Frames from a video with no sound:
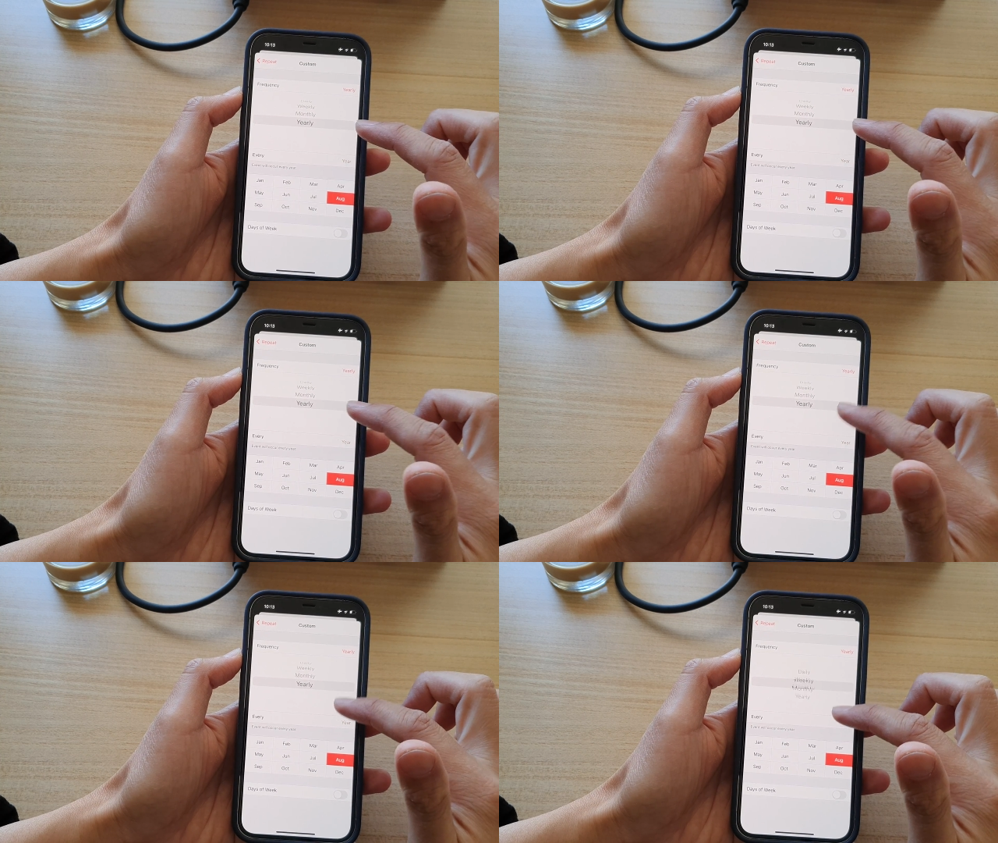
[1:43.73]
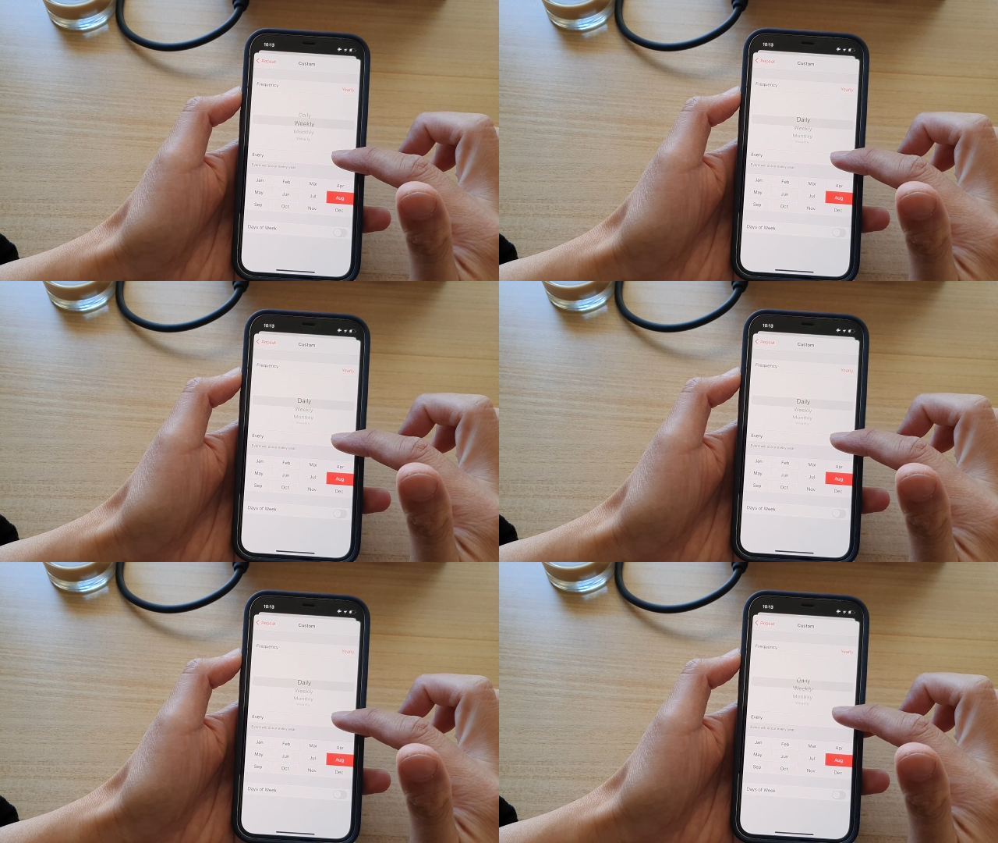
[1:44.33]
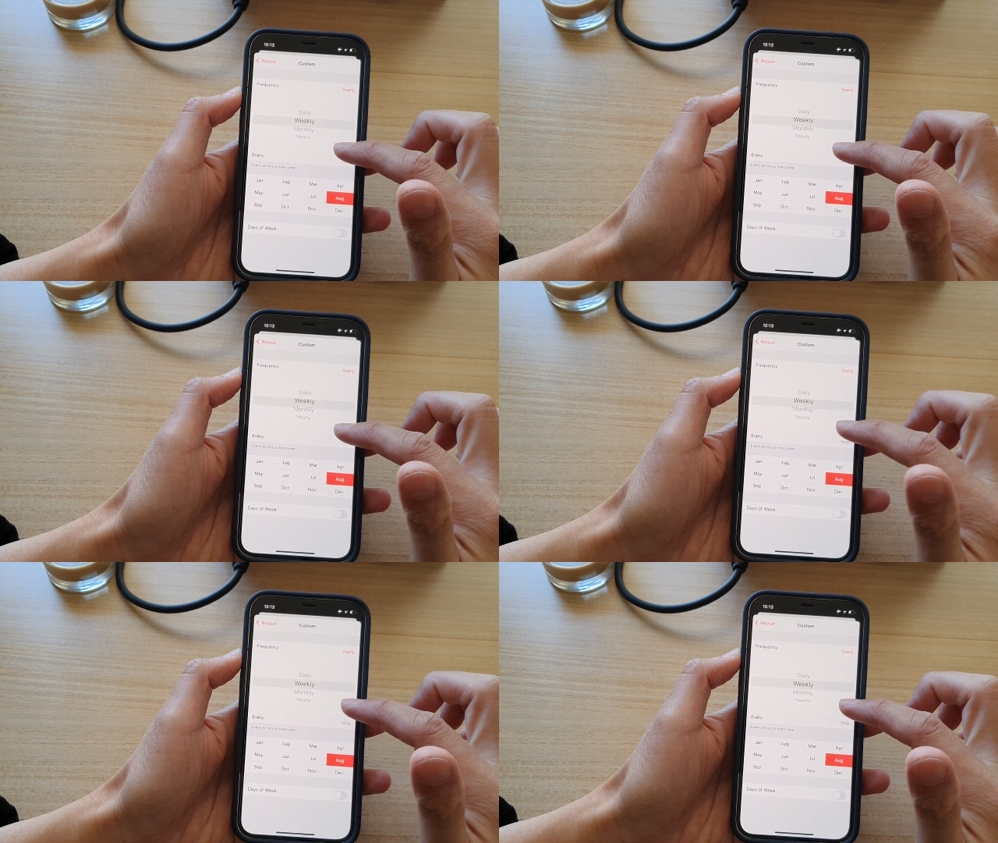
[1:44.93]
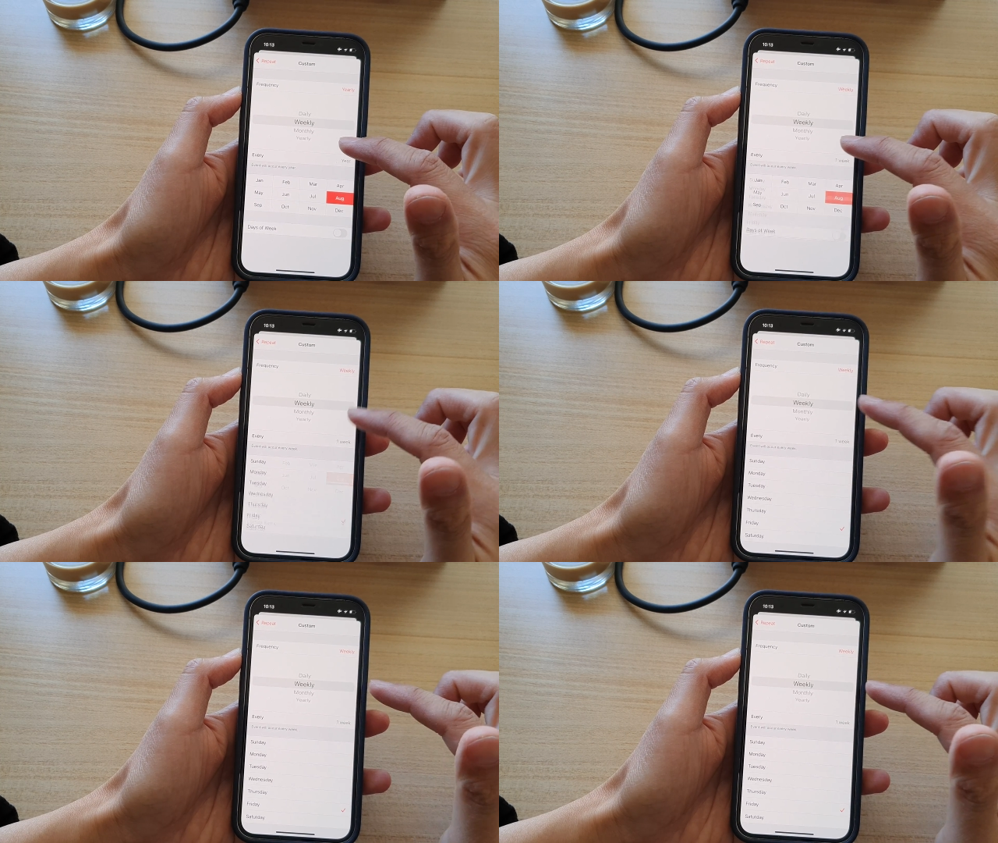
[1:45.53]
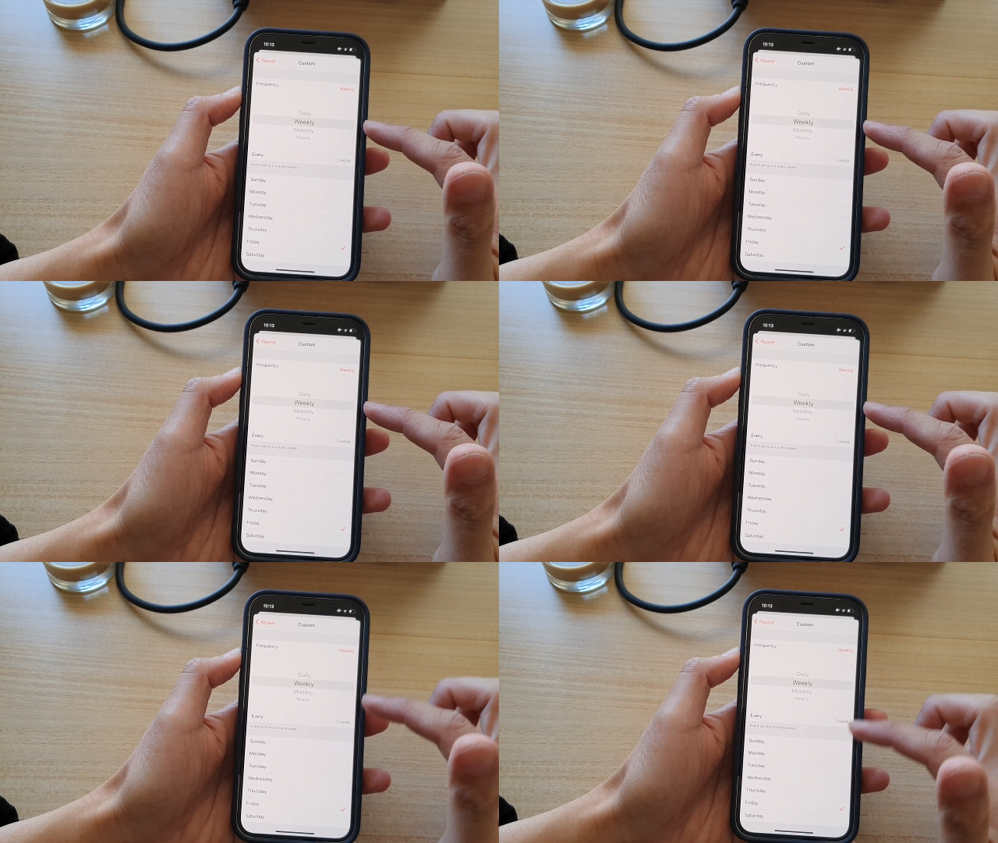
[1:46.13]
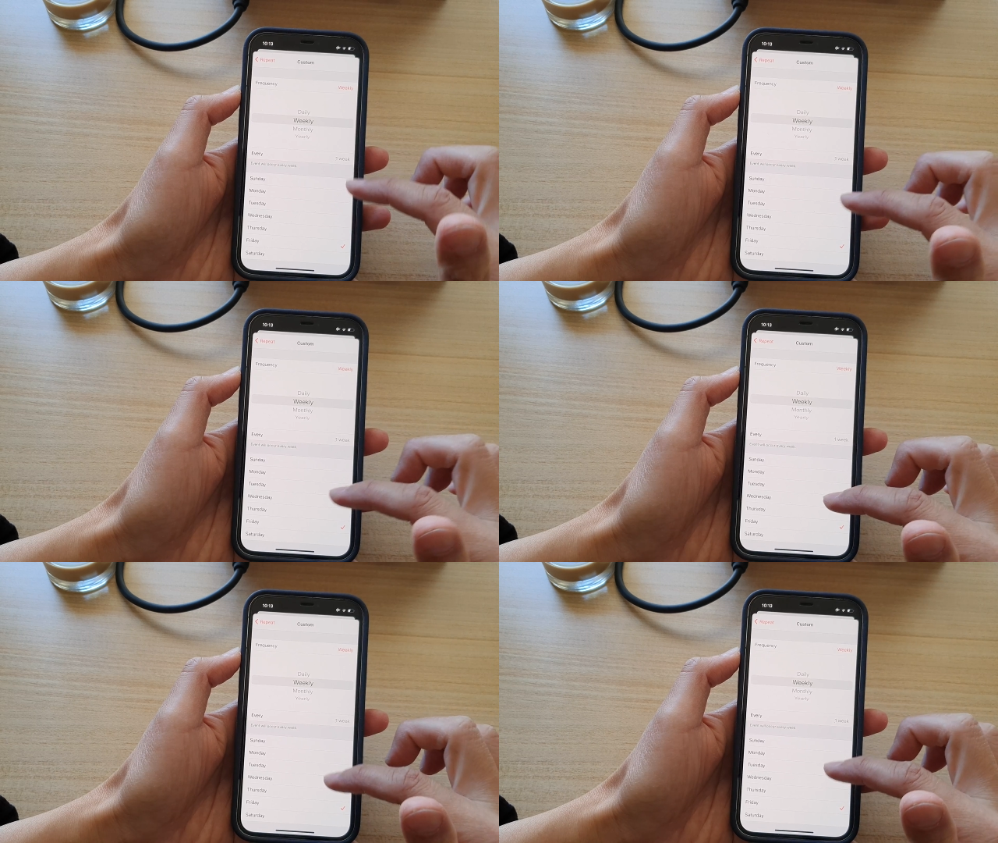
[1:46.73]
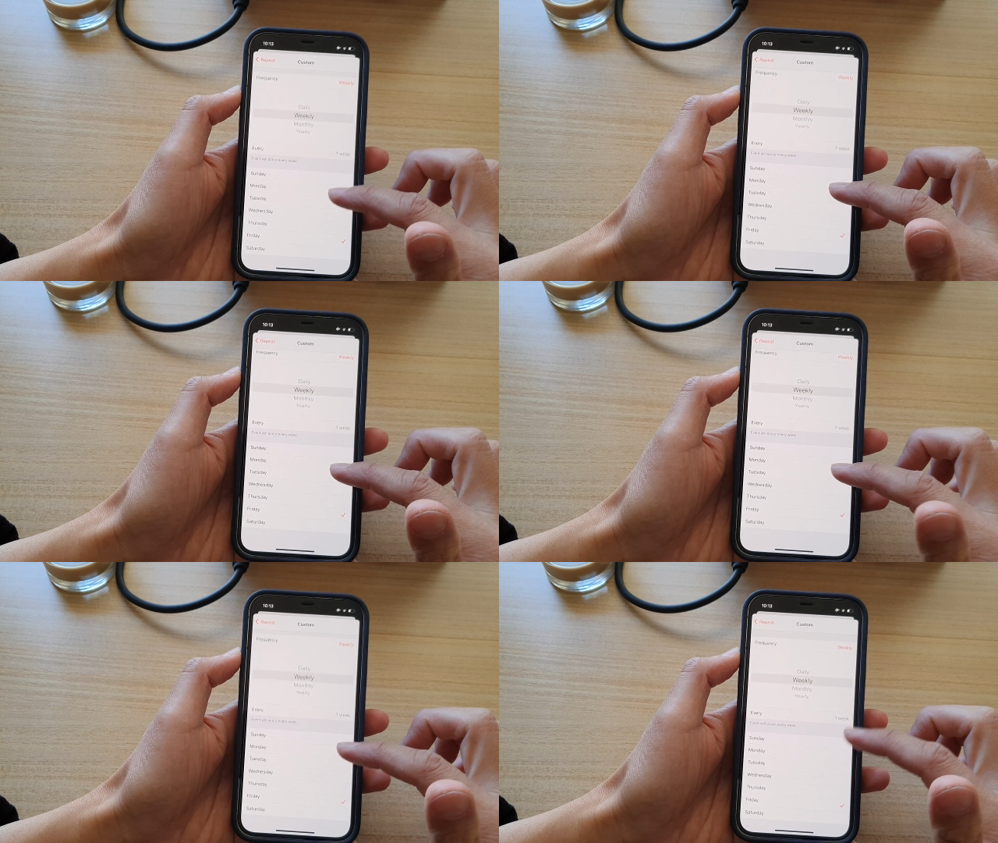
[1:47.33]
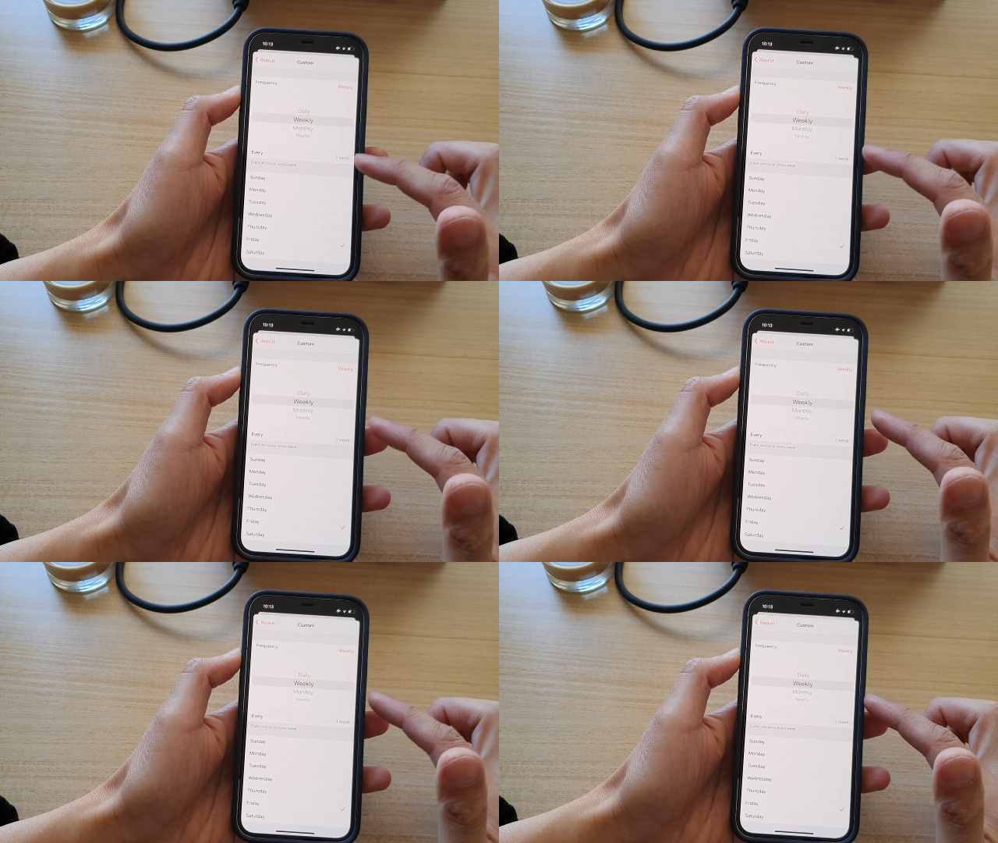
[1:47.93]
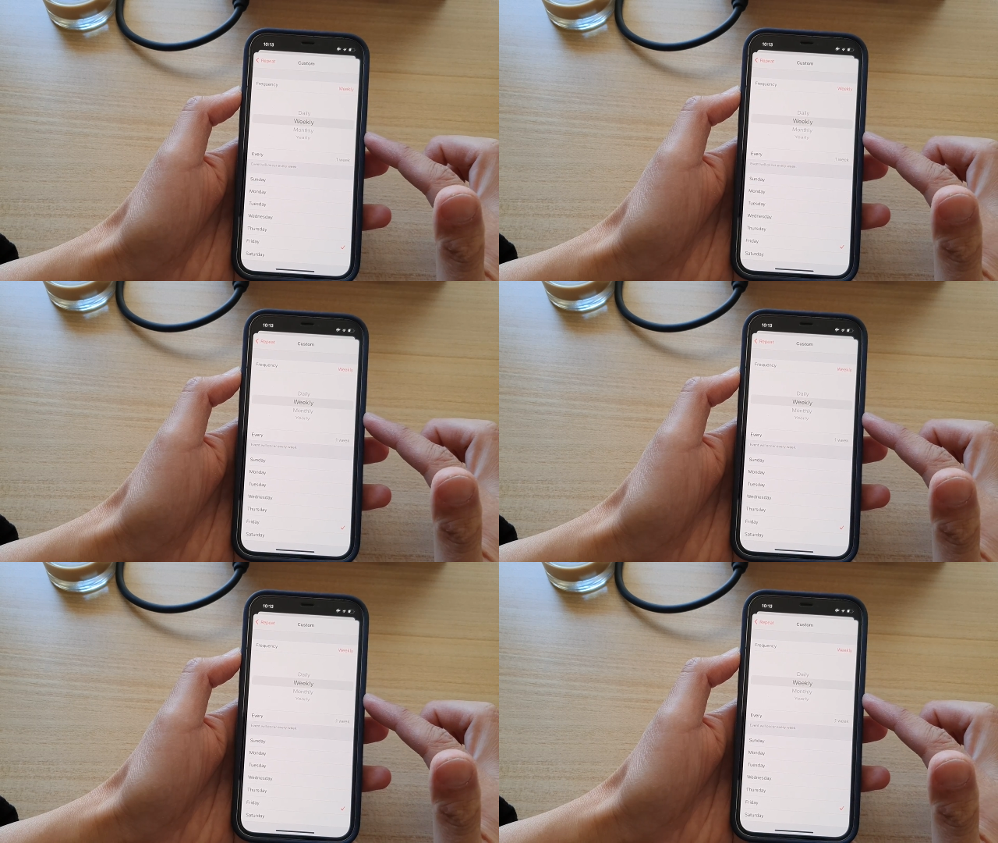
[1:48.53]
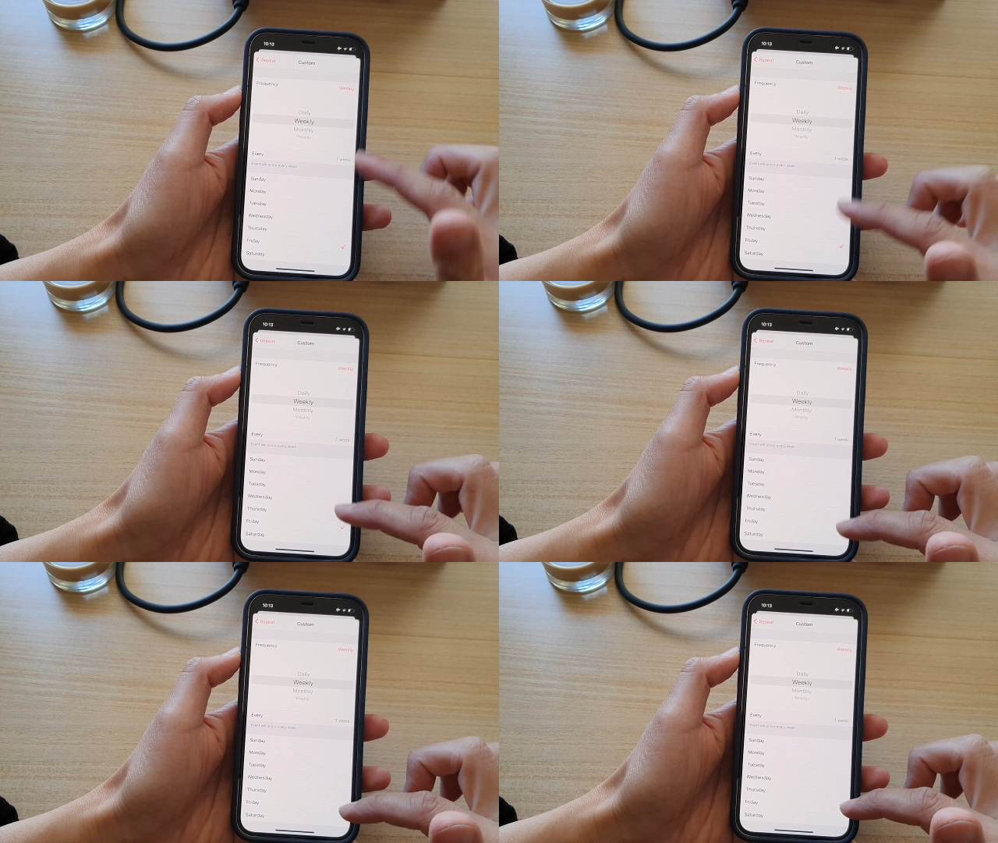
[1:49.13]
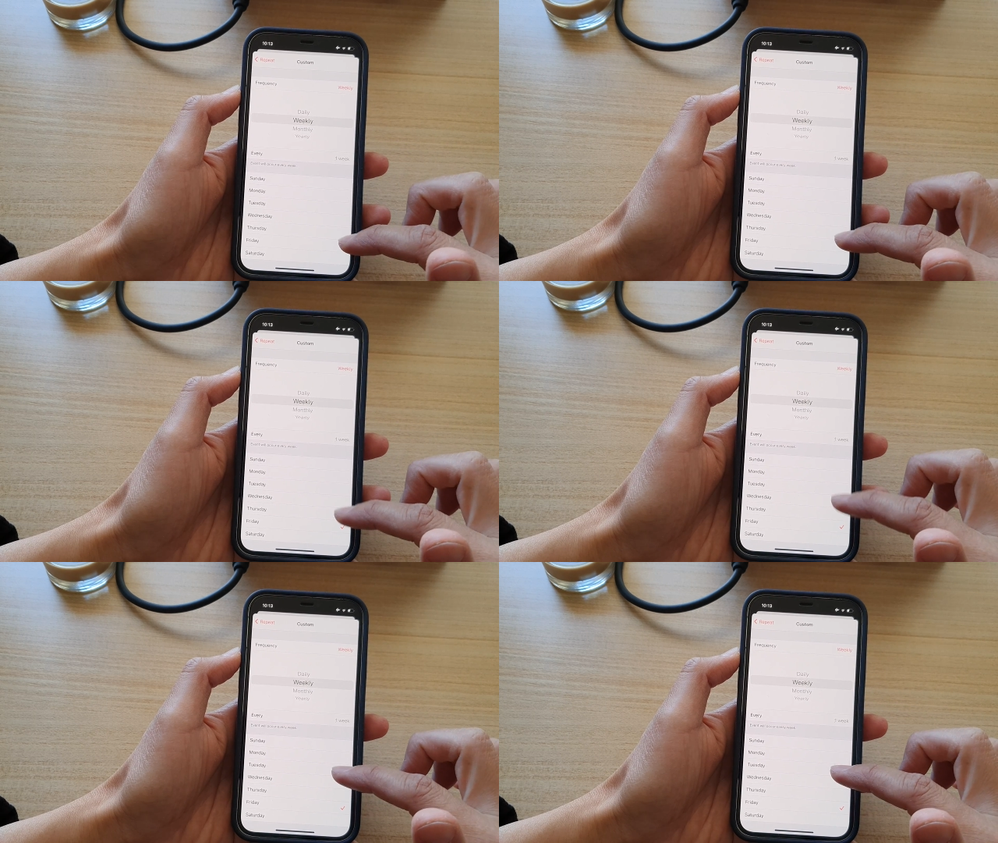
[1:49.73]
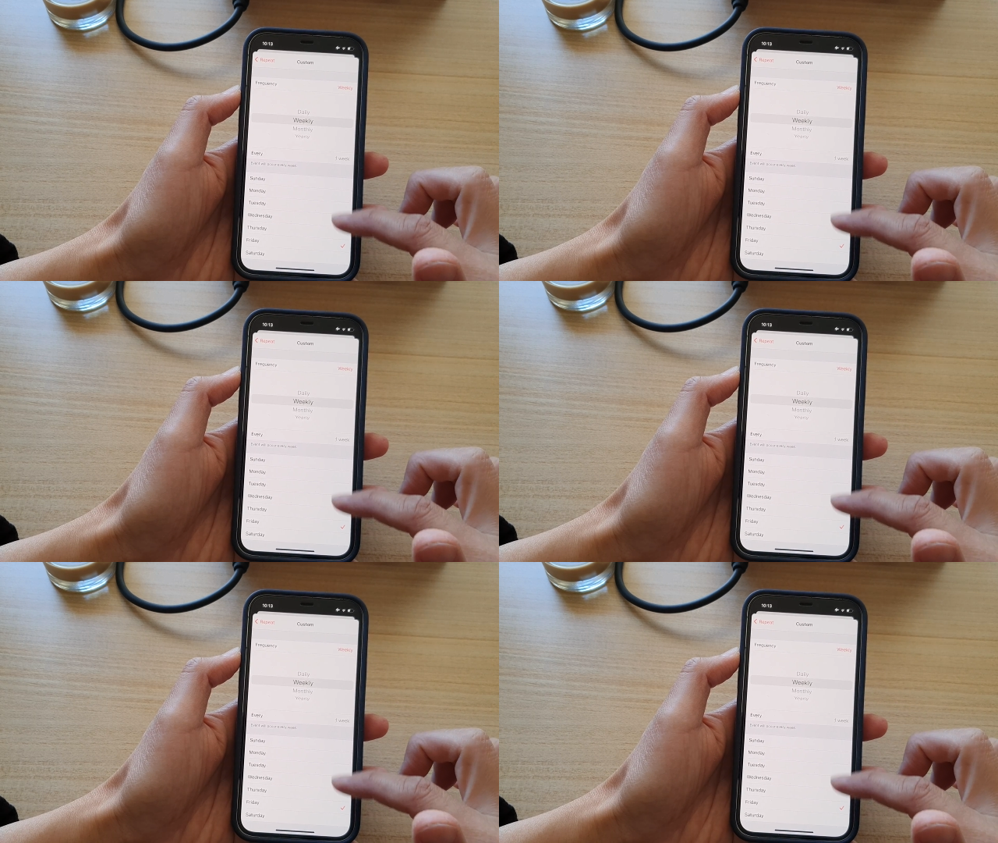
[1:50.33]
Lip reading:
(no speaker visible)